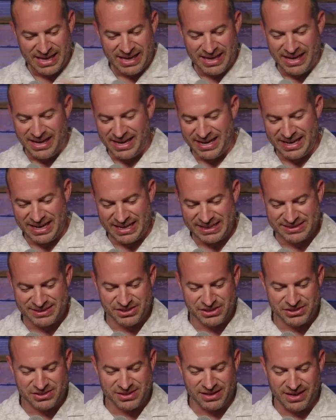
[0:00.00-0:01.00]
I guess
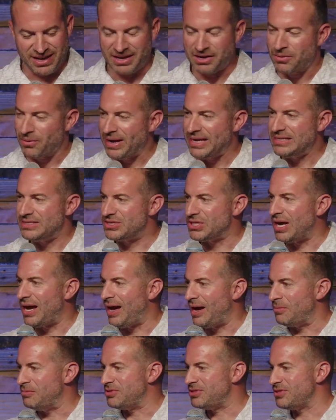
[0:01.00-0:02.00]
just a, a, great
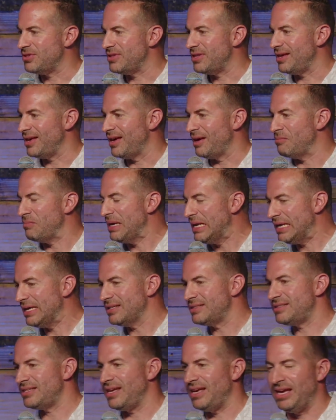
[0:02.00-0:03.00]
job to the uh, media
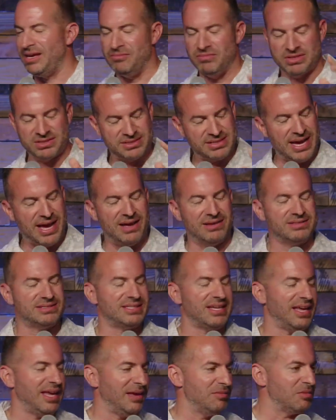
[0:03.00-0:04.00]
team, the sound
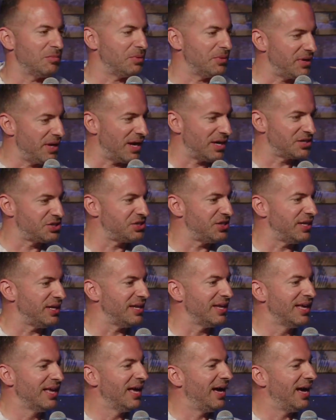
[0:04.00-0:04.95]
team, the production.